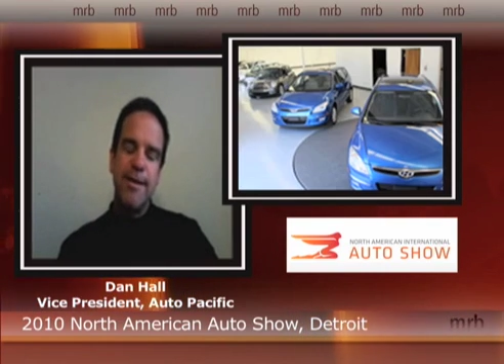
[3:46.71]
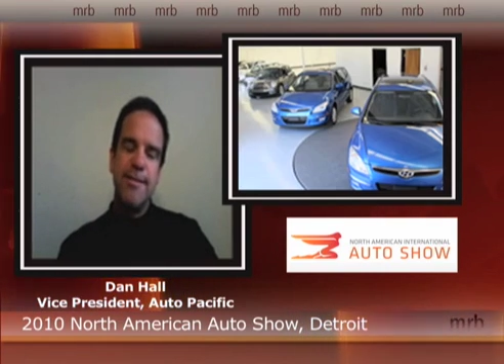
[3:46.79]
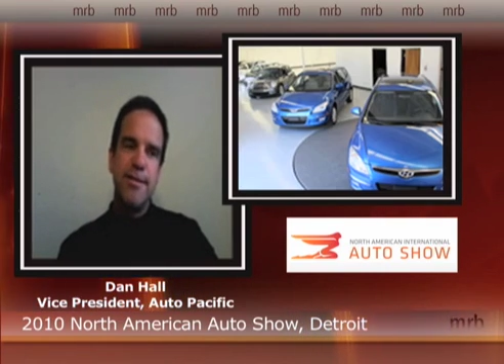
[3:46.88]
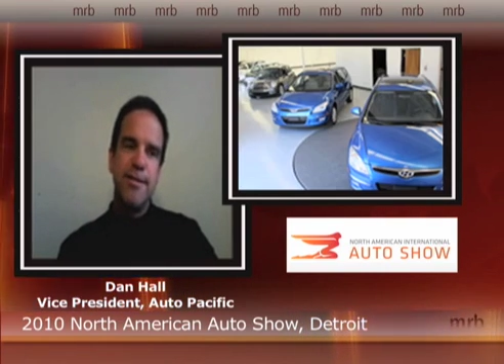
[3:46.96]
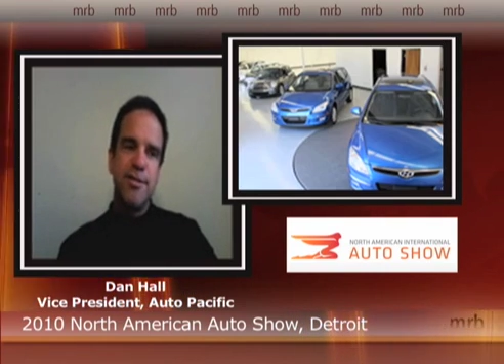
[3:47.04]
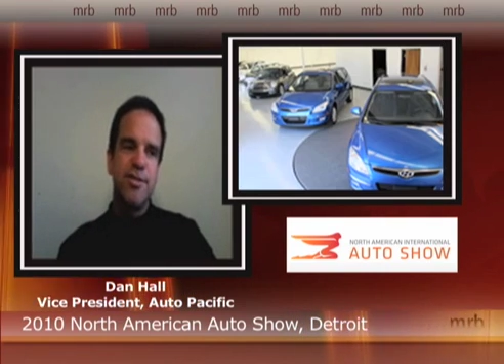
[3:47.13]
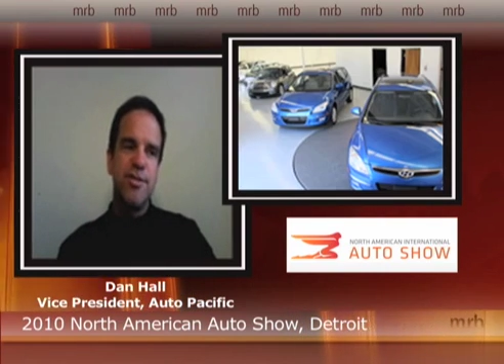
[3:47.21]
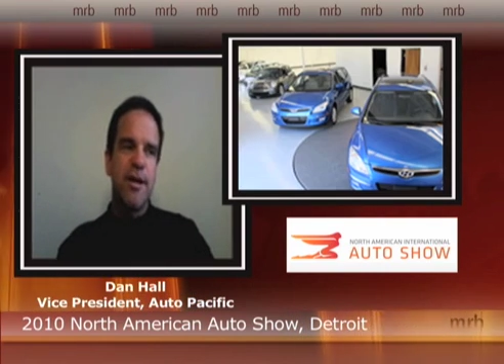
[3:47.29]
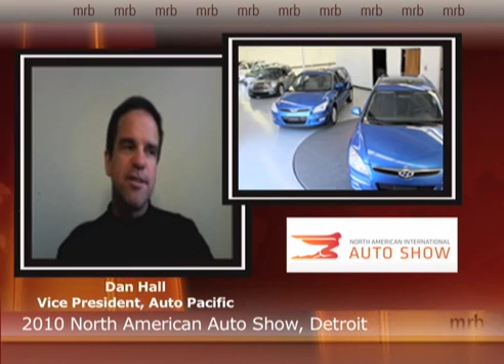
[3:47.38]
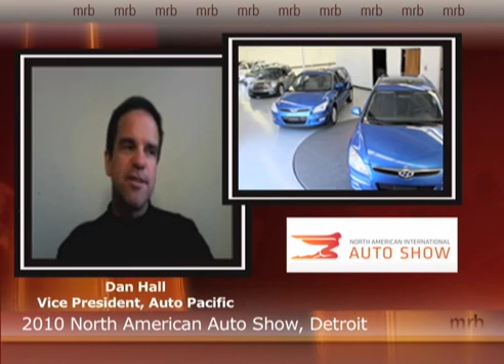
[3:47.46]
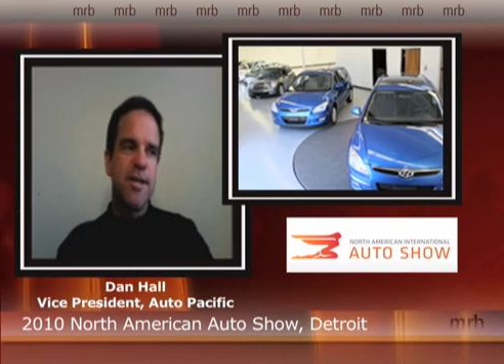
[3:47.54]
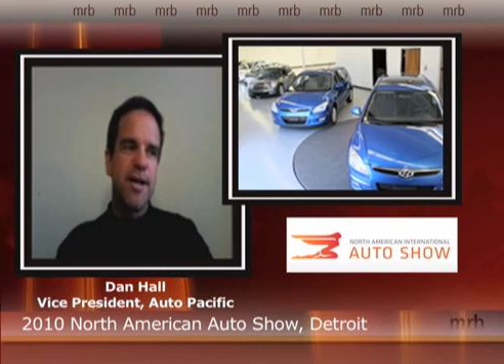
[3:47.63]
This year,
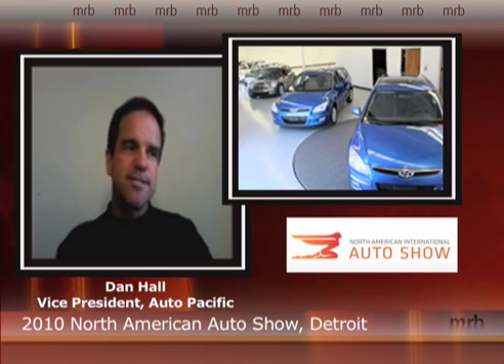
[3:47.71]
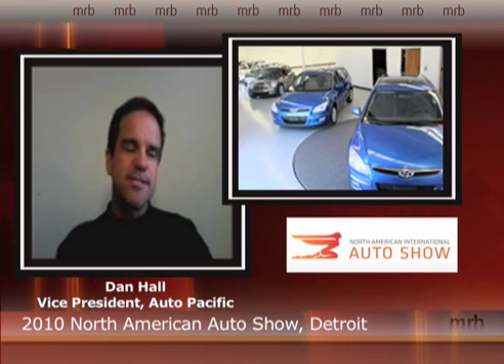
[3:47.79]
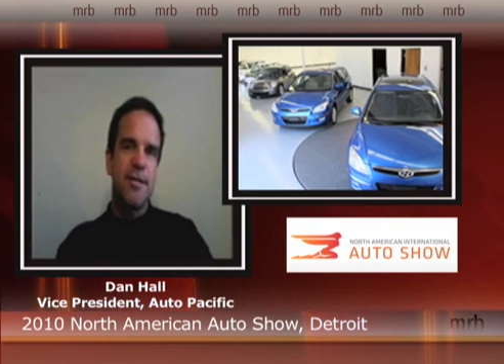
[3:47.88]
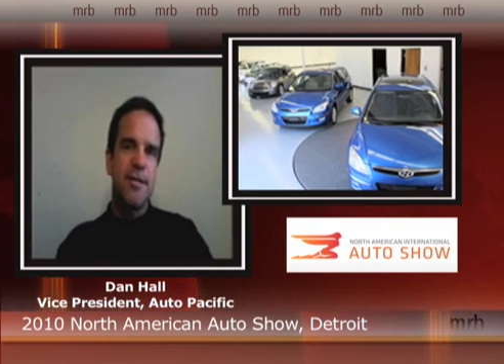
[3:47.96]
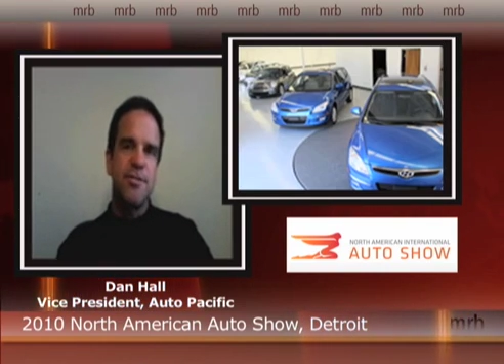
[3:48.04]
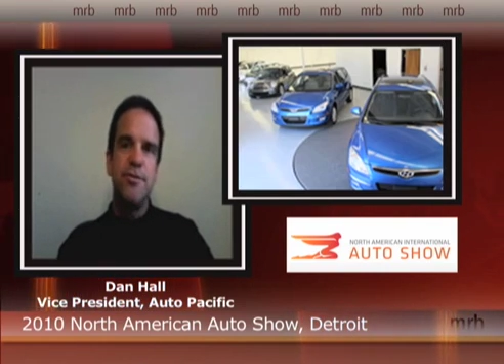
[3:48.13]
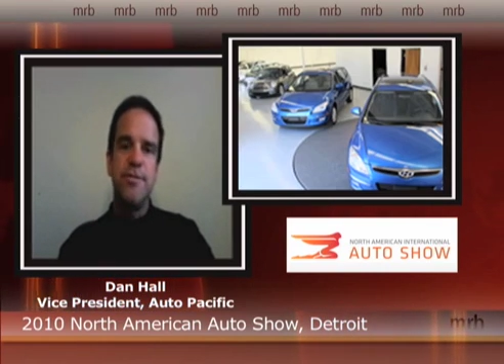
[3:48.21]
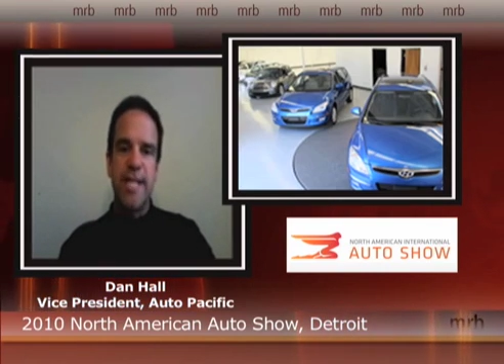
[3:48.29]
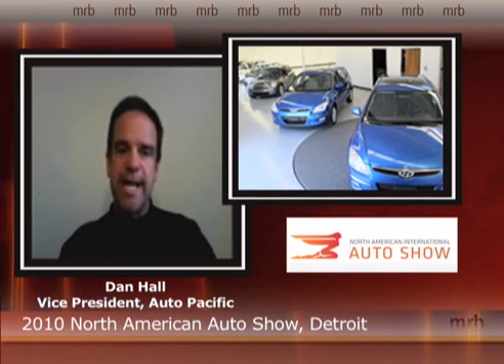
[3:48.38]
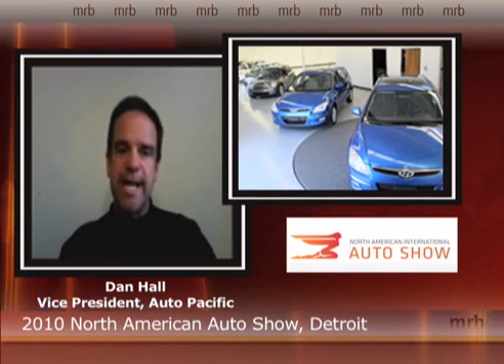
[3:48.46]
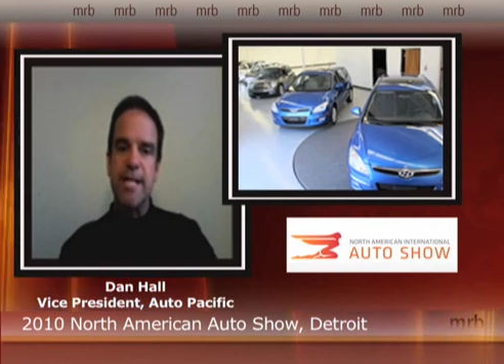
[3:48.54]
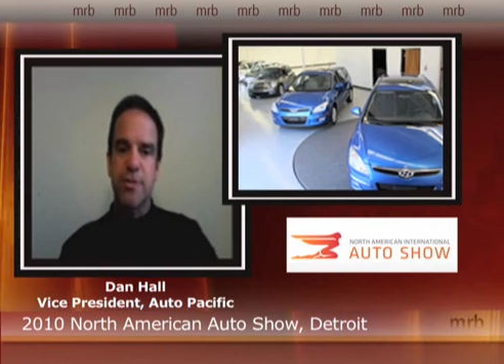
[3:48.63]
I think I saw 2
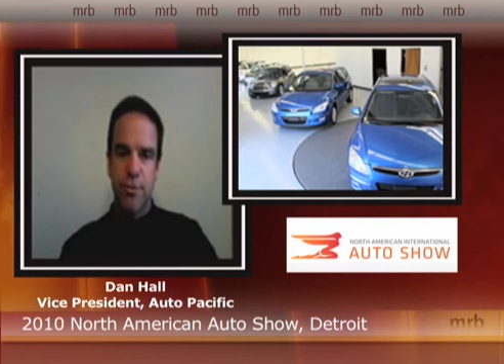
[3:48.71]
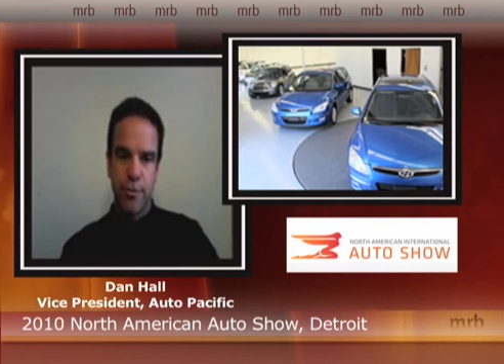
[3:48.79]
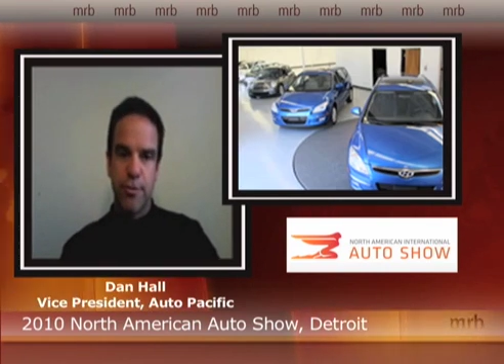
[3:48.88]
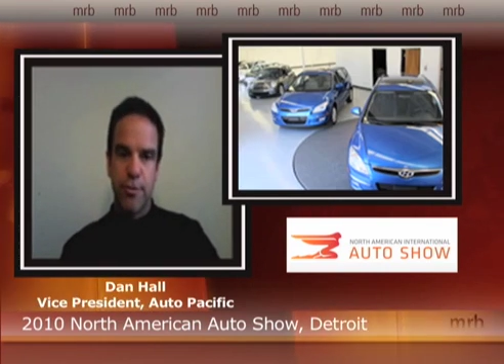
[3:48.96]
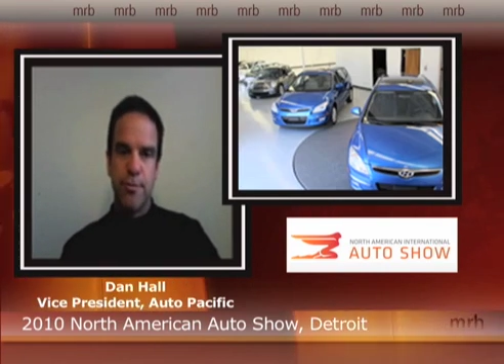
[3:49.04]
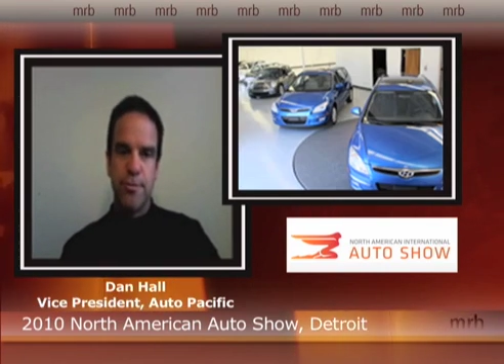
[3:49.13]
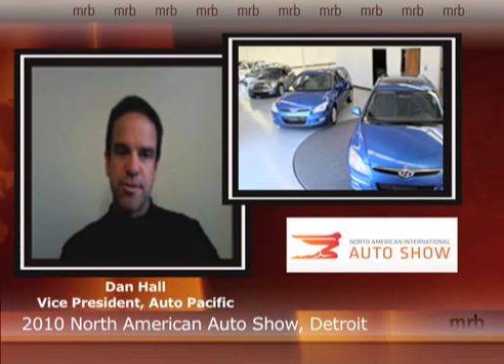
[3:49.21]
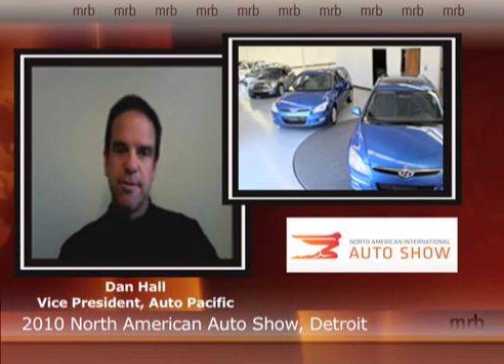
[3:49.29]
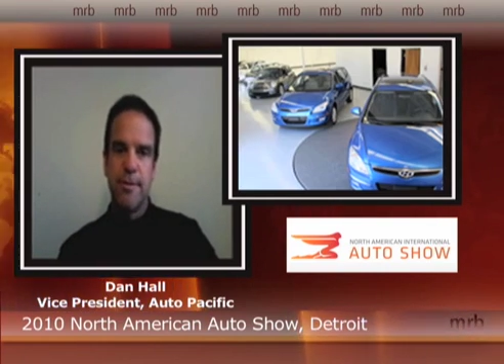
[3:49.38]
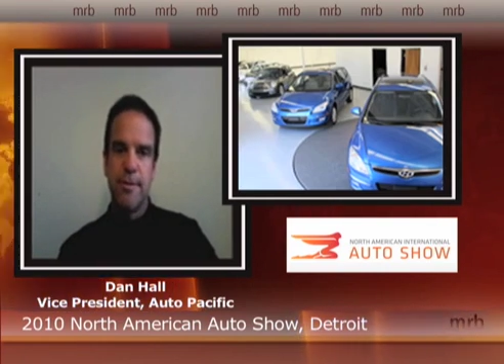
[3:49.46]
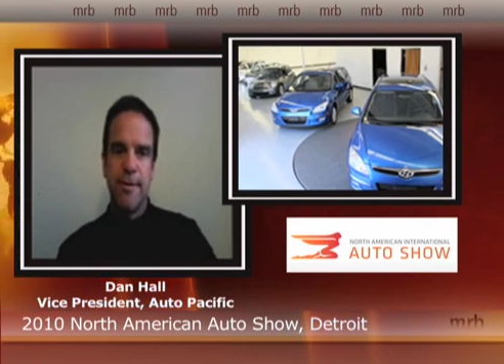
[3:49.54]
dance crews